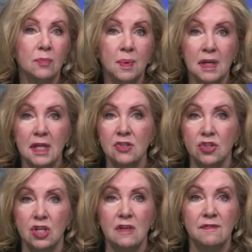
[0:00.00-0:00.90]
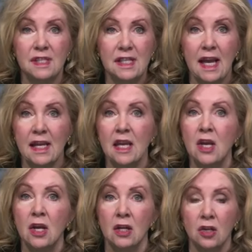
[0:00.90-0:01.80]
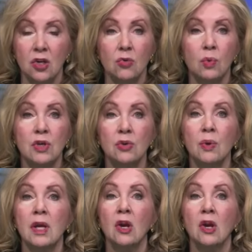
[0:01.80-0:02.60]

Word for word: police chief say, Look, we're doing